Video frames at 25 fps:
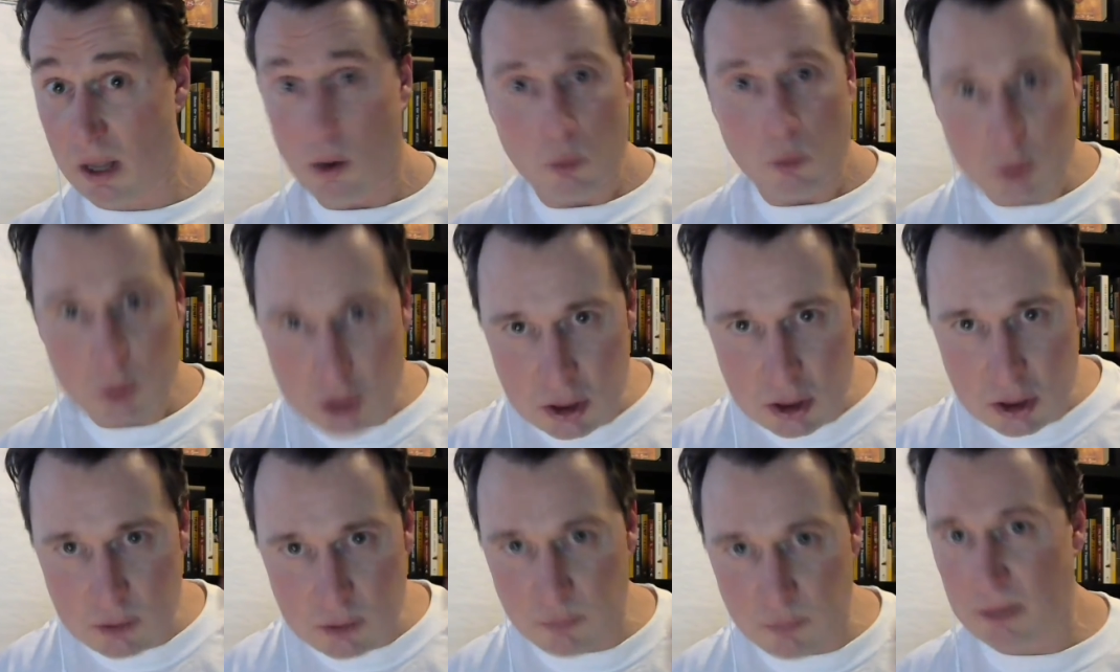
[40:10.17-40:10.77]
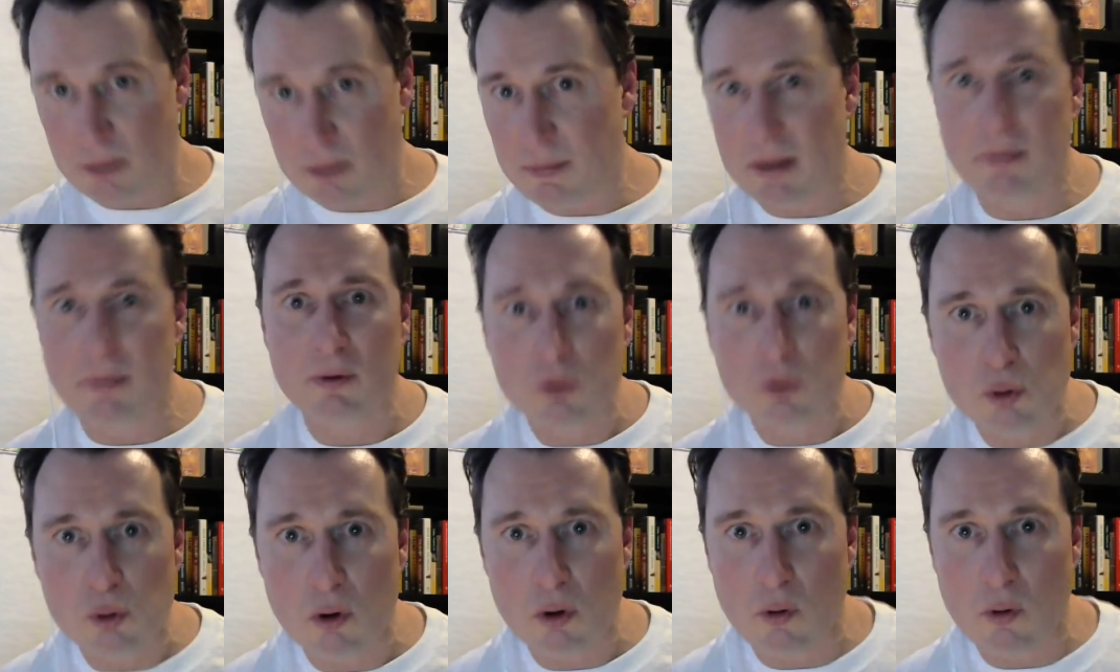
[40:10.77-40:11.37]
which is bring people
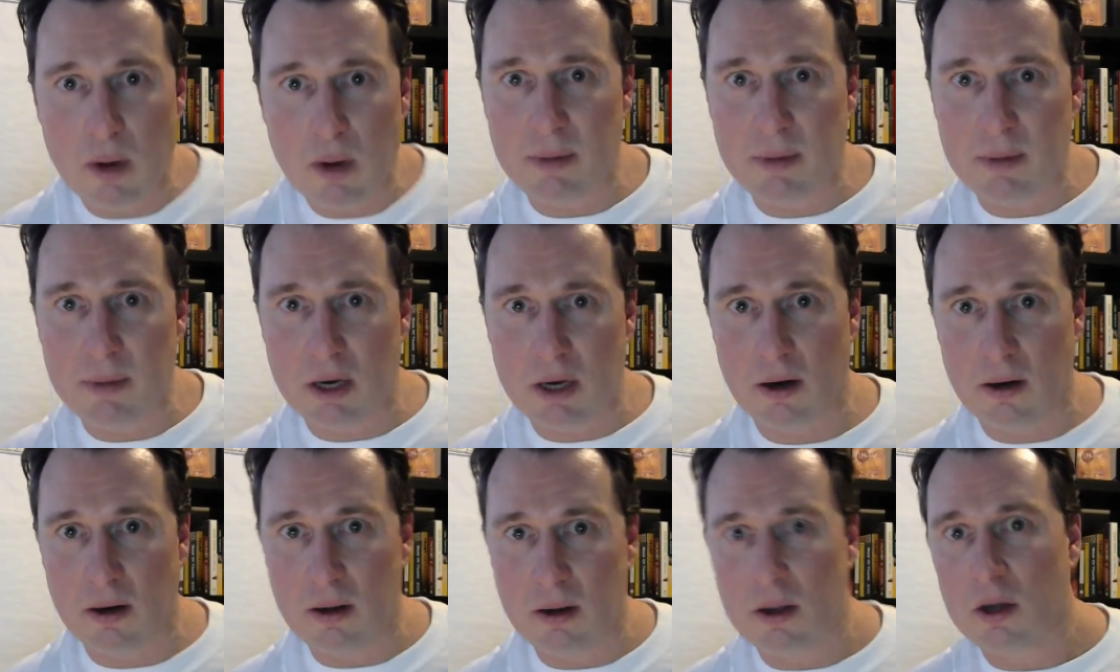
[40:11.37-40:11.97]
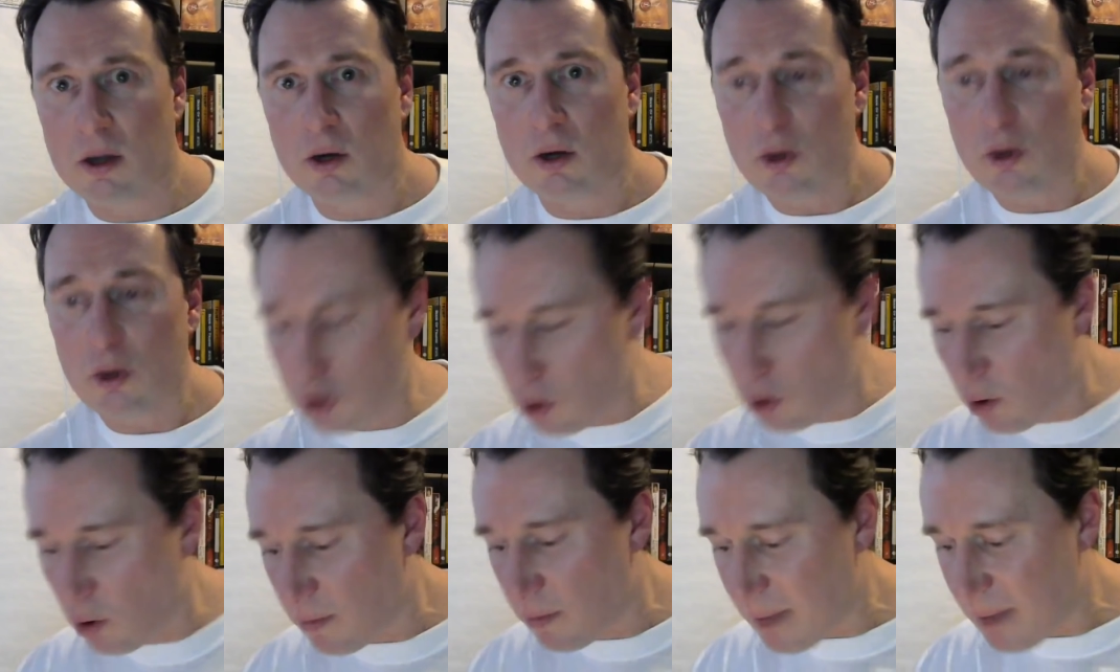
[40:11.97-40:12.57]
to a webinar. Could
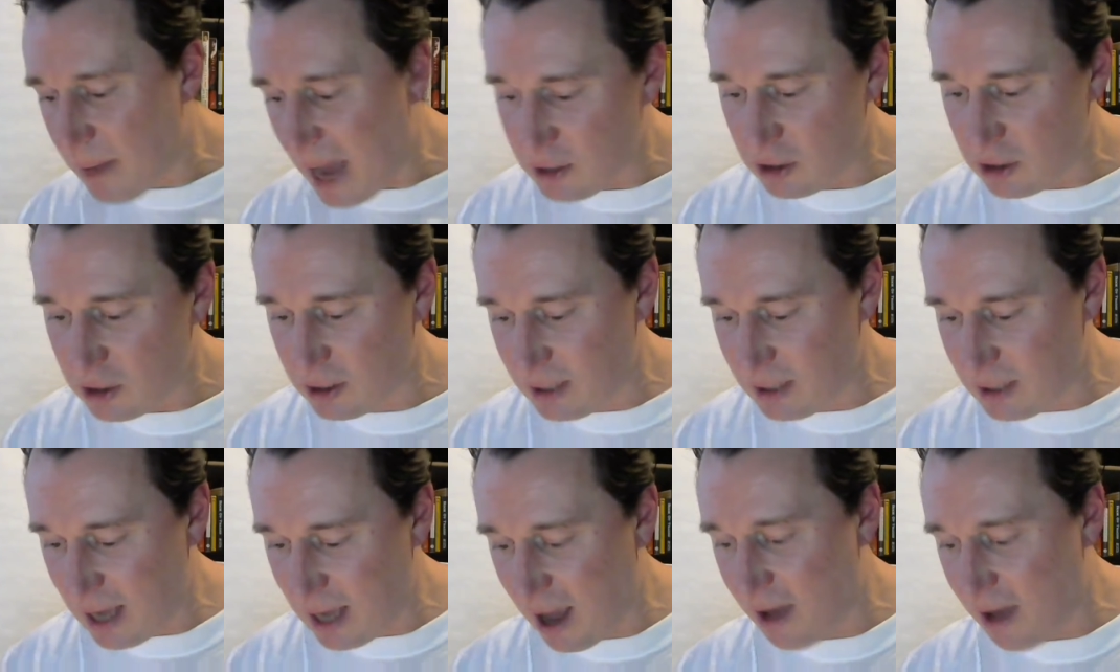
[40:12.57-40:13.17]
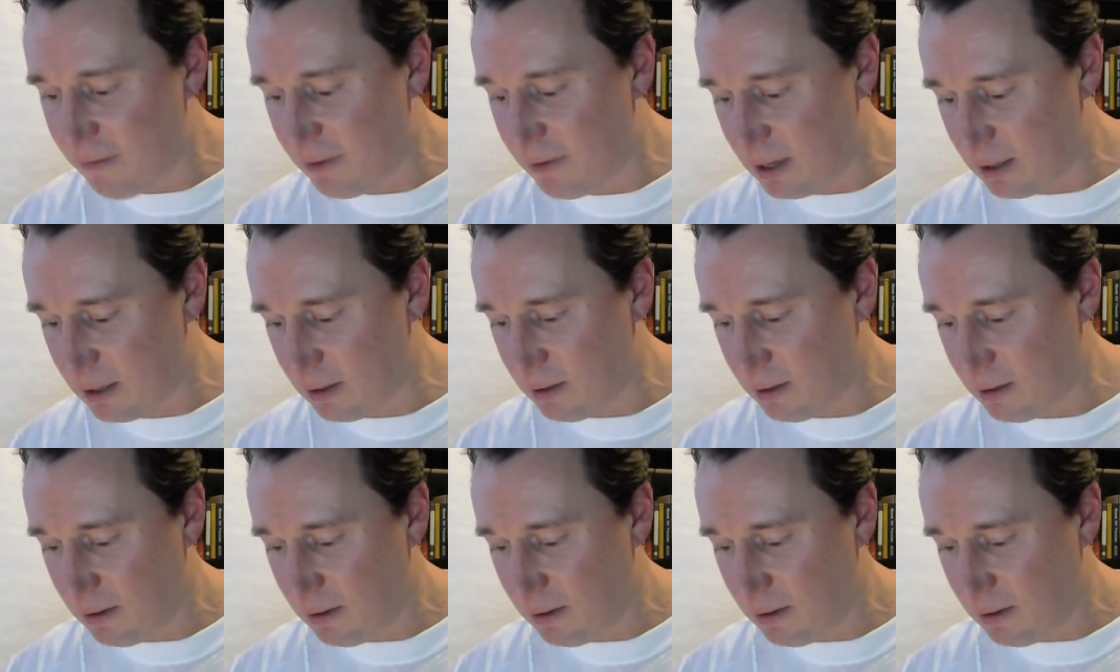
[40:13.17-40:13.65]
you imagine having,